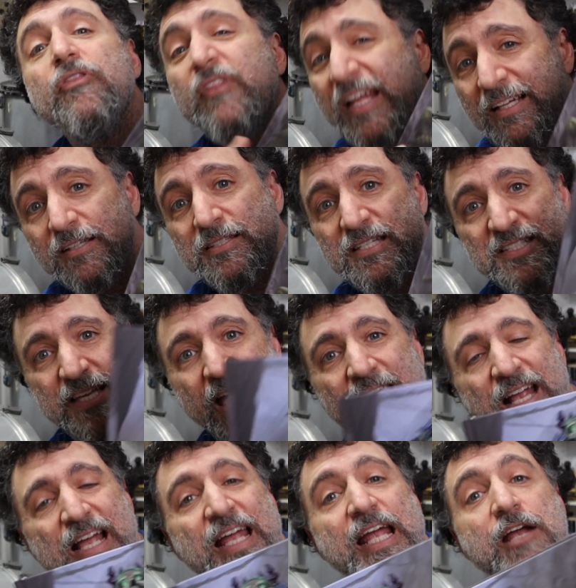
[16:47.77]
Needless to
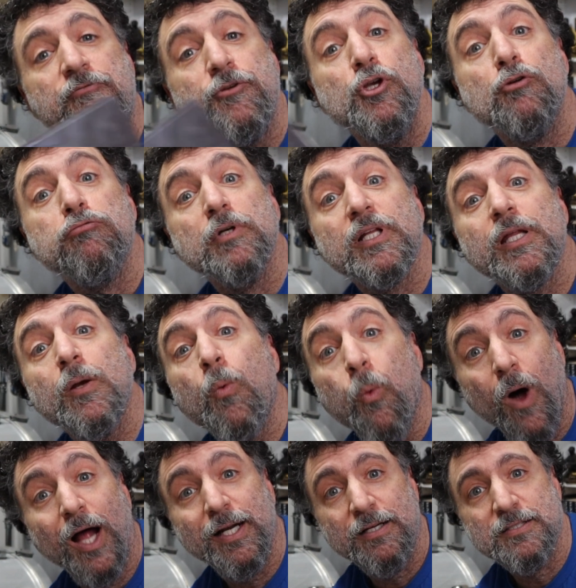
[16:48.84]
say, if you really
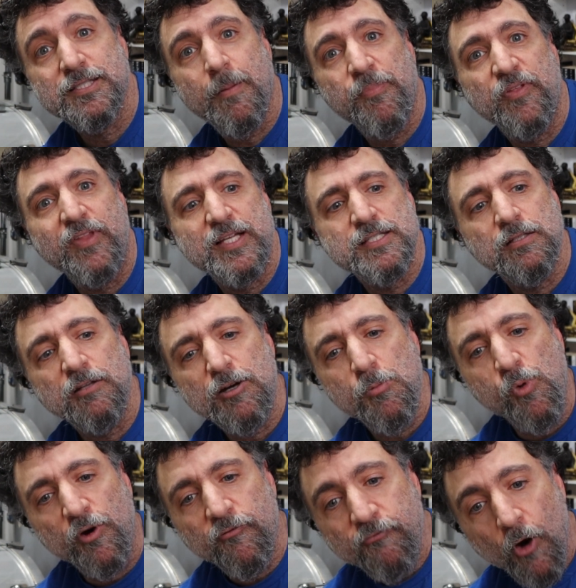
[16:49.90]
want something that's a
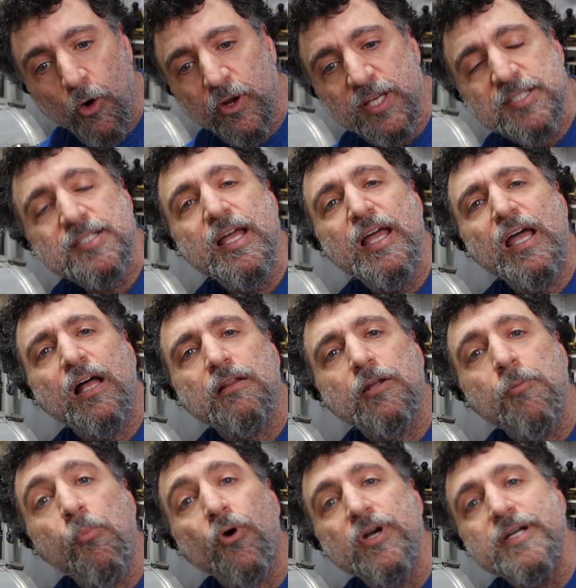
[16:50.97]
little more focused, a
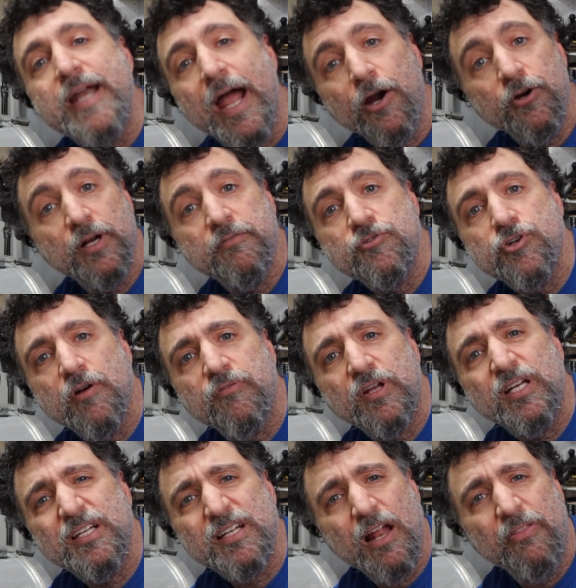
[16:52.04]
little more narrative
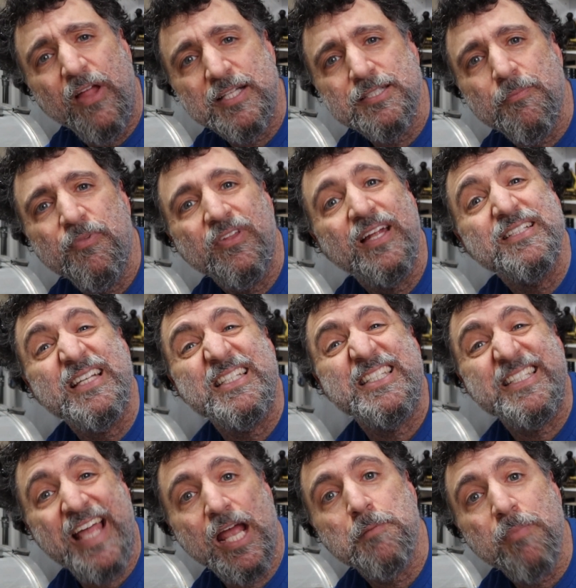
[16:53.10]
driven, not something that's as
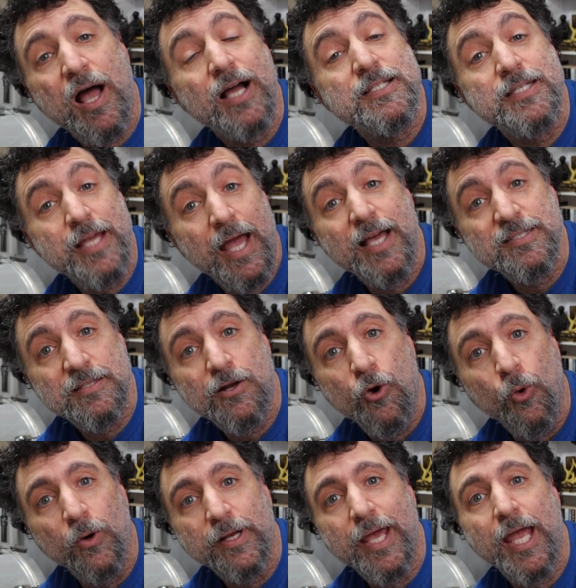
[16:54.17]
sandboxy as the
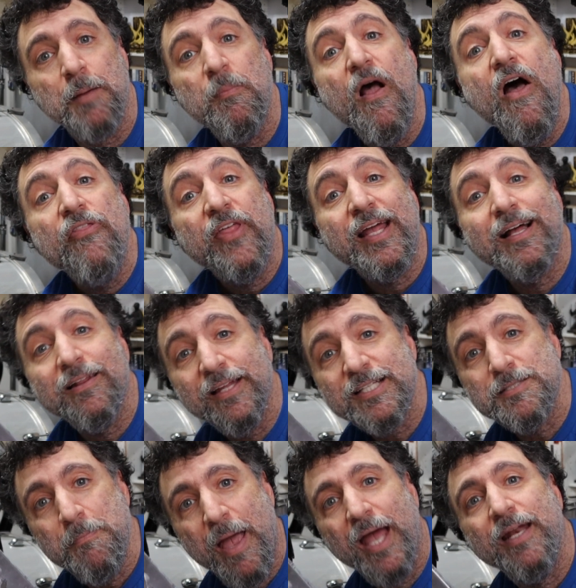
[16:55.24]
core game, then
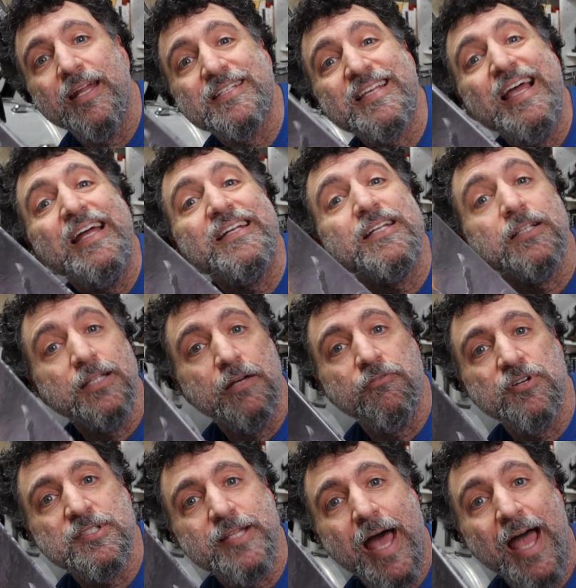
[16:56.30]
Clicks Madness
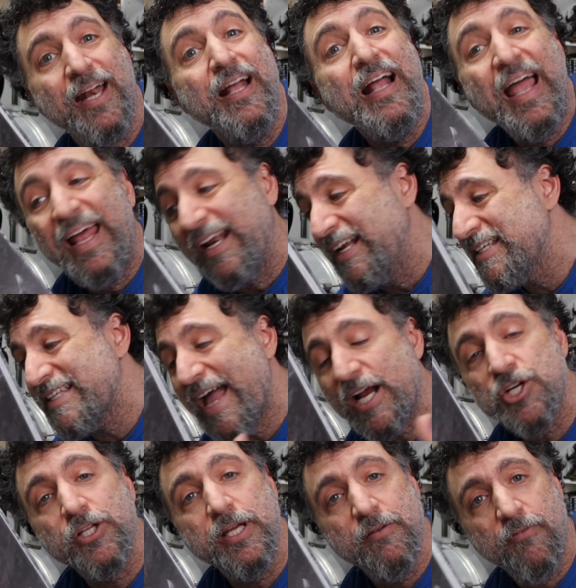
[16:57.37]
delivers that, and it is
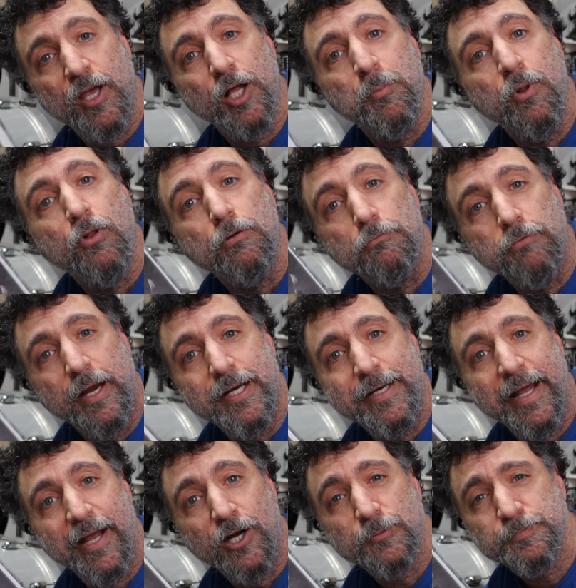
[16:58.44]
actually available right
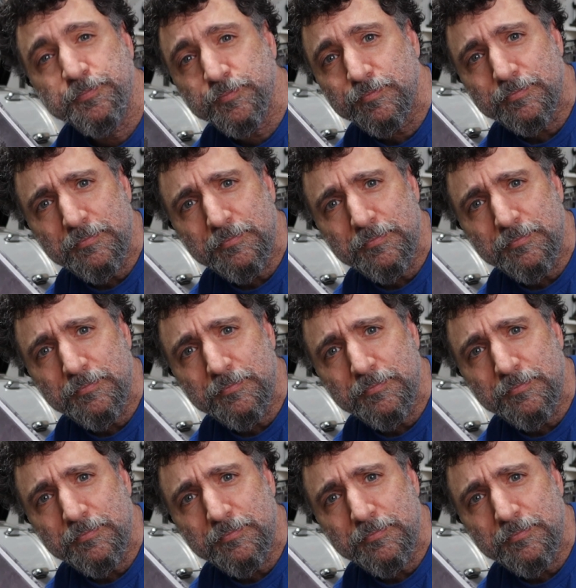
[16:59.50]
now.